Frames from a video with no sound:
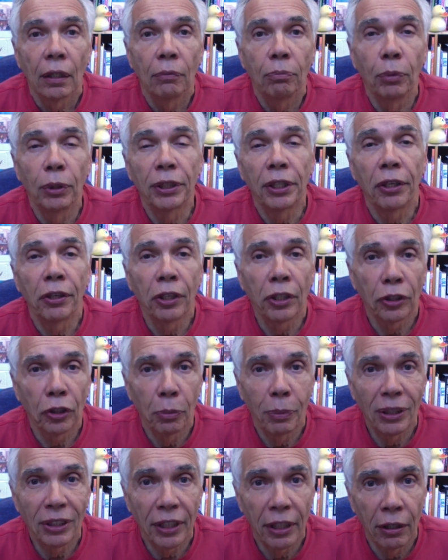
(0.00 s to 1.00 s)
Materials to
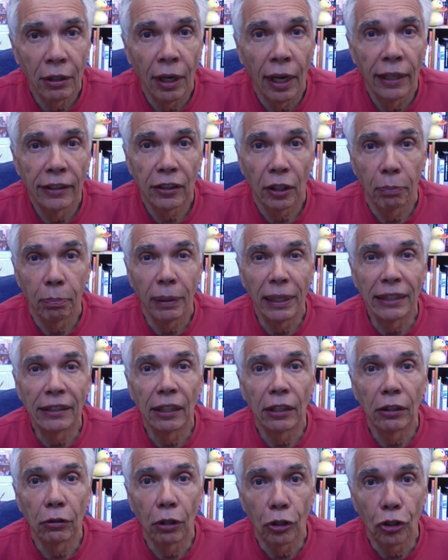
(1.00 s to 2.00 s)
be sterilized are
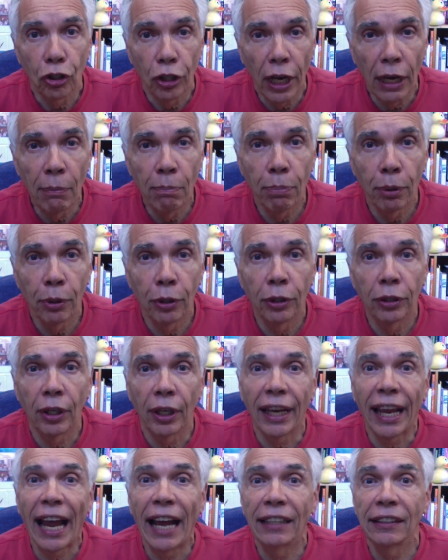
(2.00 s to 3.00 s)
placed into a chamber, the
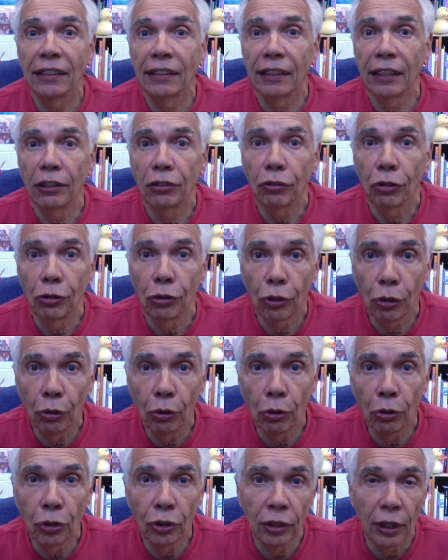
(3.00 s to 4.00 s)
gas is
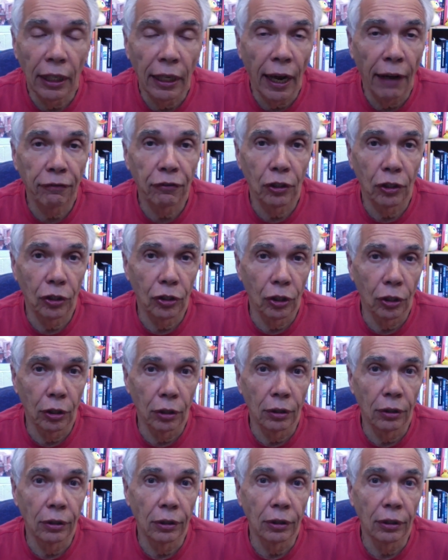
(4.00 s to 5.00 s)
introduced, and after a
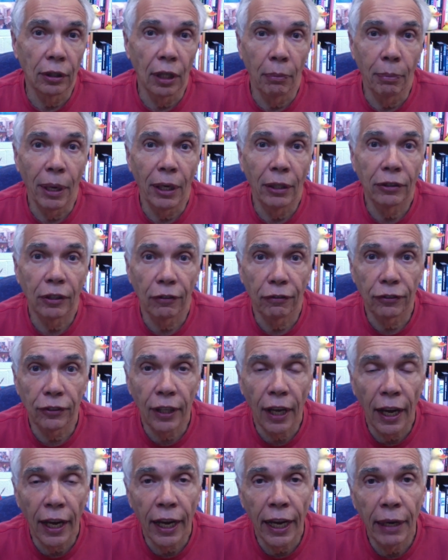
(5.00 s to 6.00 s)
certain amount of
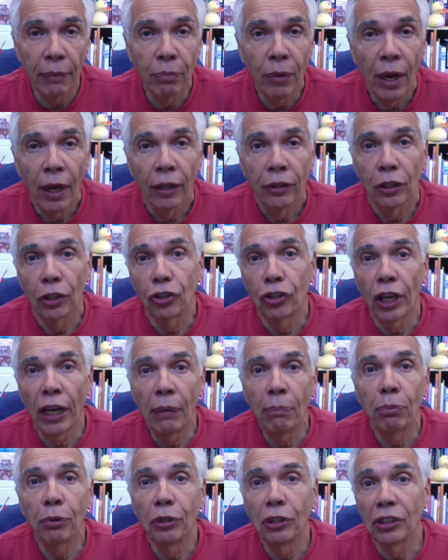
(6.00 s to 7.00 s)
time, the
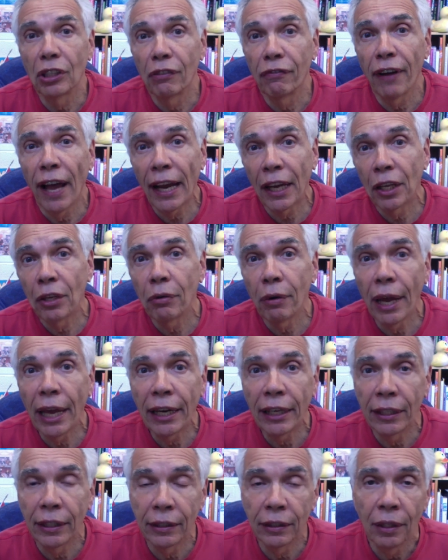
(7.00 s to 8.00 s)
chamber is
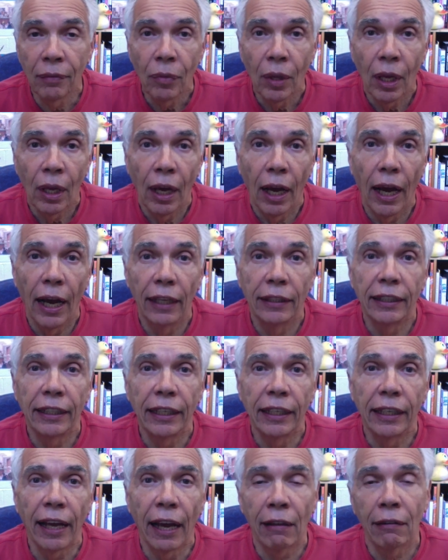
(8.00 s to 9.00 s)
evacuated.
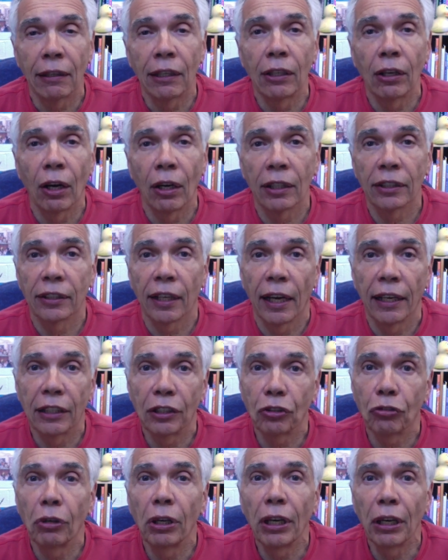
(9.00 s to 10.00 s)
The ethylene oxide
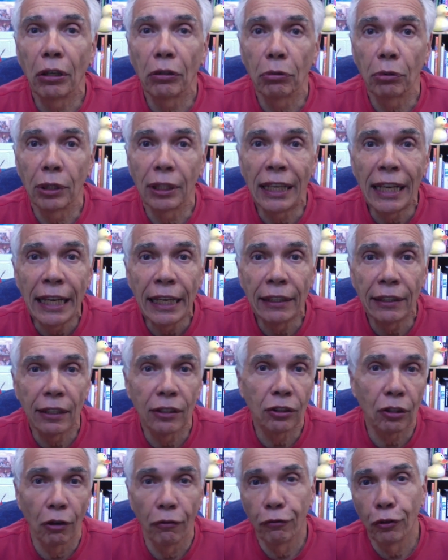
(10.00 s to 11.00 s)
is treated with heat,
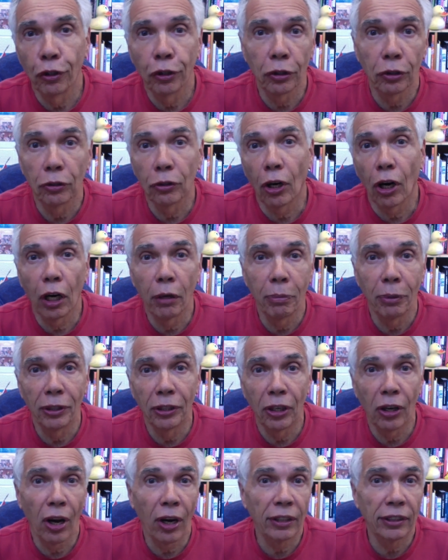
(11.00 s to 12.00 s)
it's converted to carbon
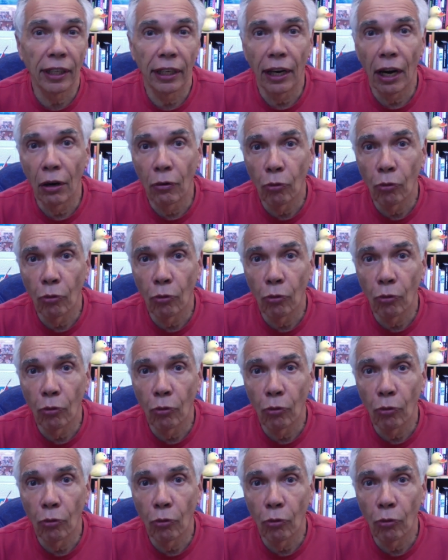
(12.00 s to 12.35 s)
dioxide and